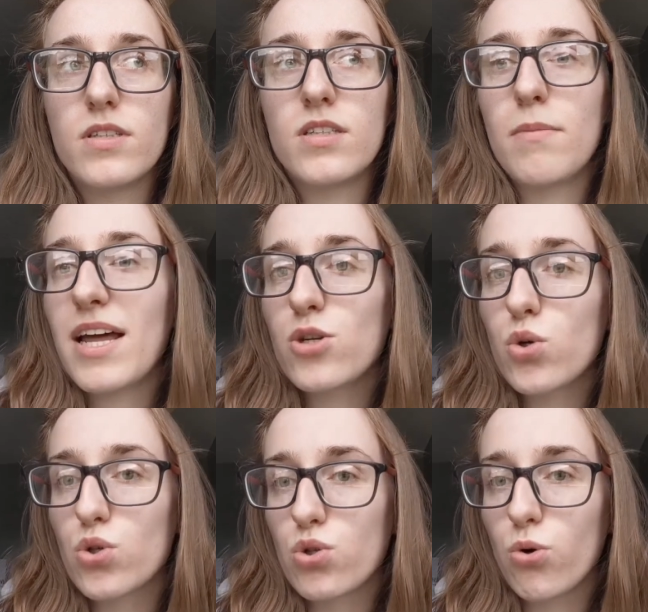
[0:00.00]
Your
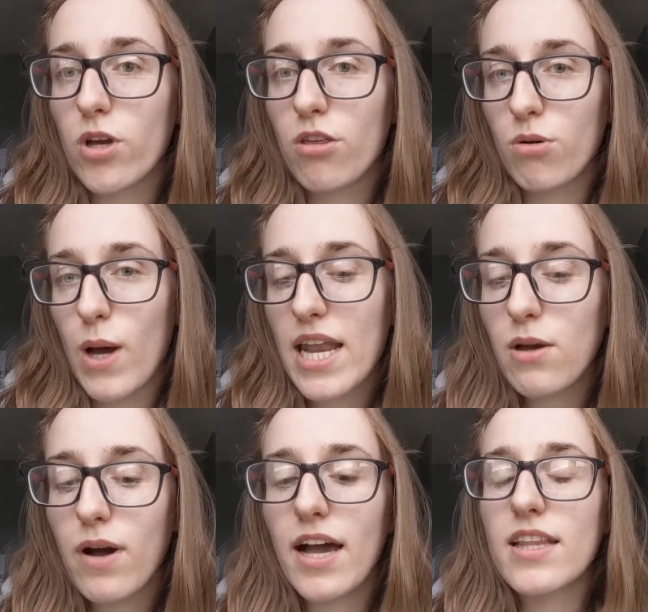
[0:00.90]
mentors talk you through it
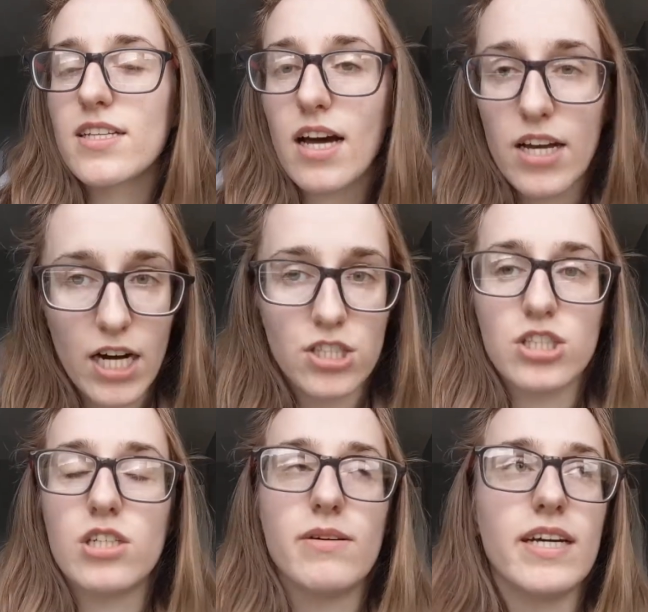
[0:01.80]
anyway, they tell you how
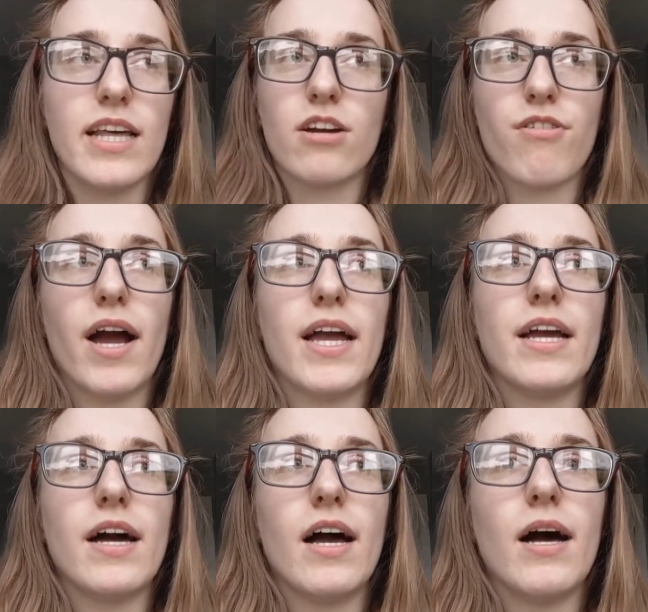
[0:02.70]
to do it, they're
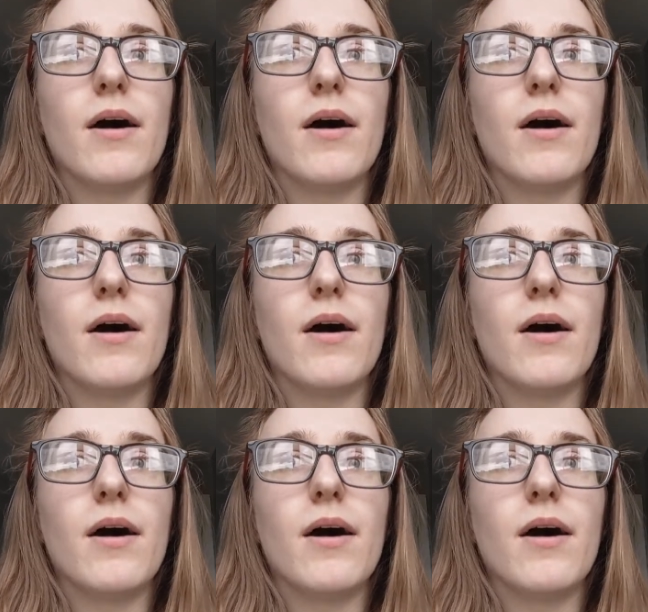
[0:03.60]
great.